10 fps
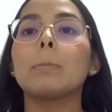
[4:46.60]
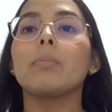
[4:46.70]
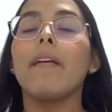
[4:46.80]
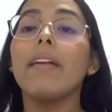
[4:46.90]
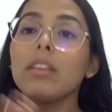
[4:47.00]

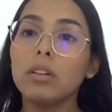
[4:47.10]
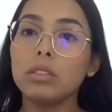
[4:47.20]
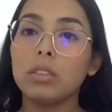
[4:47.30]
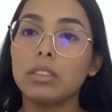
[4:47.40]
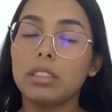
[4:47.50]
And
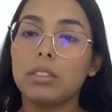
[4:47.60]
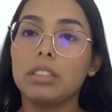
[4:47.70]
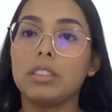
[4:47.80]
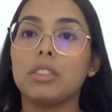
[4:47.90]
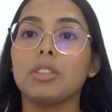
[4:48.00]
also, the
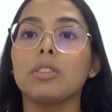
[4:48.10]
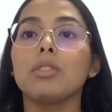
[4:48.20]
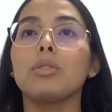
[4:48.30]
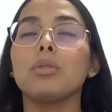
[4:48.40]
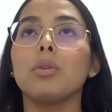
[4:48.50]
transition
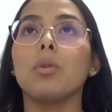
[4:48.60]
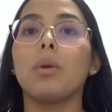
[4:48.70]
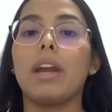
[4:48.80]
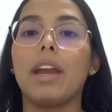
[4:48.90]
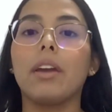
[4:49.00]
to
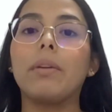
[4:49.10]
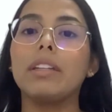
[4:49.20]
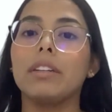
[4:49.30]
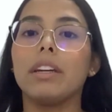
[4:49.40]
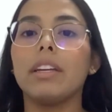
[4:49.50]

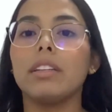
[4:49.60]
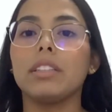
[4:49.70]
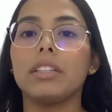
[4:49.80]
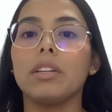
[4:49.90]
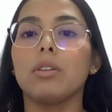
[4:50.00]
greener
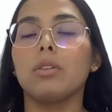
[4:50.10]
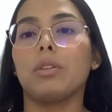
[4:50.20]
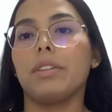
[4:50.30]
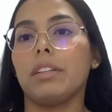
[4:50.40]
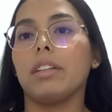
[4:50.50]
energy or
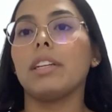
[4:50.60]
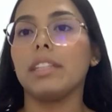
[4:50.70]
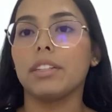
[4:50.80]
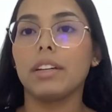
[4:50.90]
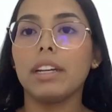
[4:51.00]

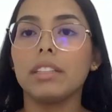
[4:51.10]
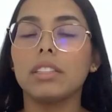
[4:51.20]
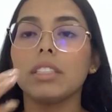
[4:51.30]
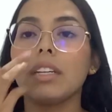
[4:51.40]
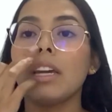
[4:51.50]
cleaner
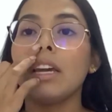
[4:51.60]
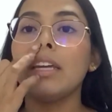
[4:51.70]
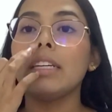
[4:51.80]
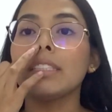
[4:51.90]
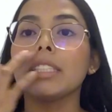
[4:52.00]
energy
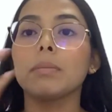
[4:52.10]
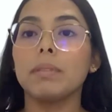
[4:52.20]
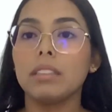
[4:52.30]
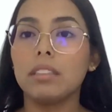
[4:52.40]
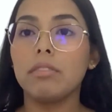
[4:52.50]
is
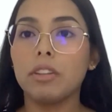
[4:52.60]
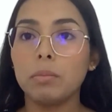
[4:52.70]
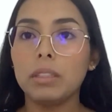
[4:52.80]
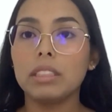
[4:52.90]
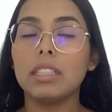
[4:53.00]
expensive for
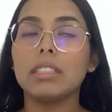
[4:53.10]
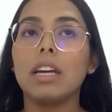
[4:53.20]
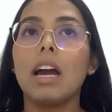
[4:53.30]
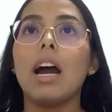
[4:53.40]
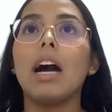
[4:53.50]
business
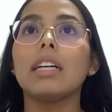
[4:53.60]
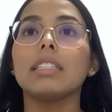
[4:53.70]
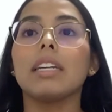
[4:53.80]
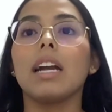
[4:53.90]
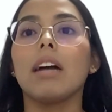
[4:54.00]
as
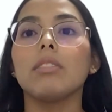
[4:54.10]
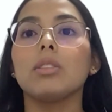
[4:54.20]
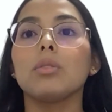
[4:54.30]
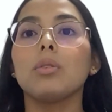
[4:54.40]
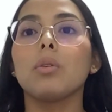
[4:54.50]
they have
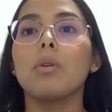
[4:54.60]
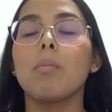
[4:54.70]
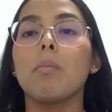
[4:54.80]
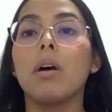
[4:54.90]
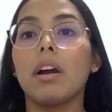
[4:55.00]
to
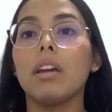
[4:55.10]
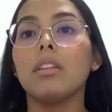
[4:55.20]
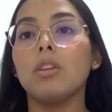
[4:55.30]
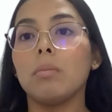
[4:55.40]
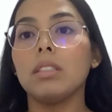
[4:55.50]
buy
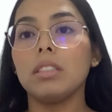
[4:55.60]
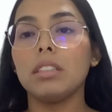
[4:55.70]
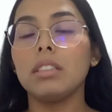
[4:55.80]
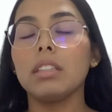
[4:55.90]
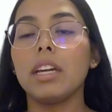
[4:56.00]
new
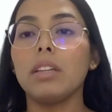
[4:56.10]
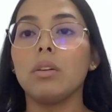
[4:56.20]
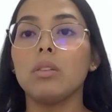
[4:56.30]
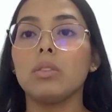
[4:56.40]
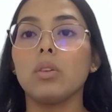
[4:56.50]
machines and
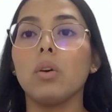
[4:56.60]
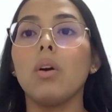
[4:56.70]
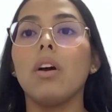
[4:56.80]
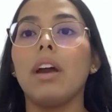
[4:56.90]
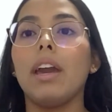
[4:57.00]
also
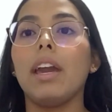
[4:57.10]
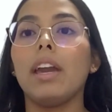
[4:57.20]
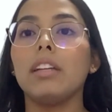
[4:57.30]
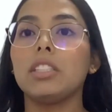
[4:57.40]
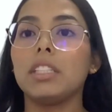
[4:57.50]

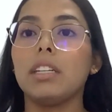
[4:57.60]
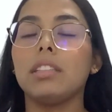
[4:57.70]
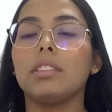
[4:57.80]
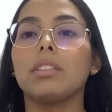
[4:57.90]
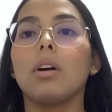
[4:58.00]

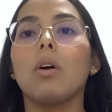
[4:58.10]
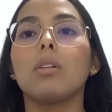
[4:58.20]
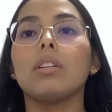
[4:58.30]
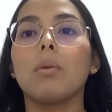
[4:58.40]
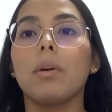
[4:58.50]
change all
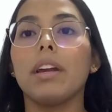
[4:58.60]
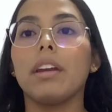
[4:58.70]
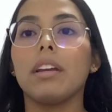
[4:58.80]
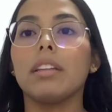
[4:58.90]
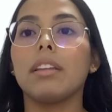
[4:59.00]
the
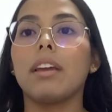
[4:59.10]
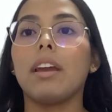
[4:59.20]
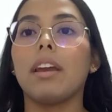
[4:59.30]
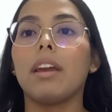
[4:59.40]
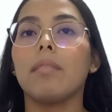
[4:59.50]
way
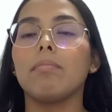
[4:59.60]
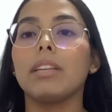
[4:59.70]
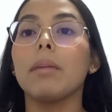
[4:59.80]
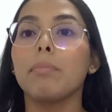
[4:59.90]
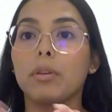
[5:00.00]

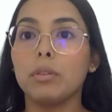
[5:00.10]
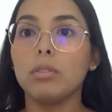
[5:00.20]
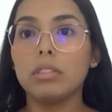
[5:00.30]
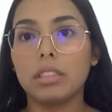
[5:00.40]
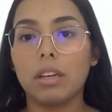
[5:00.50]
they
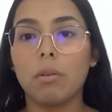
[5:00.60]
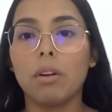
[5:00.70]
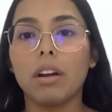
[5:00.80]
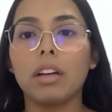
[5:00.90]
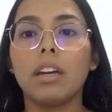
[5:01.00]
produce their
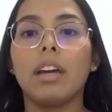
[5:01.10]
work,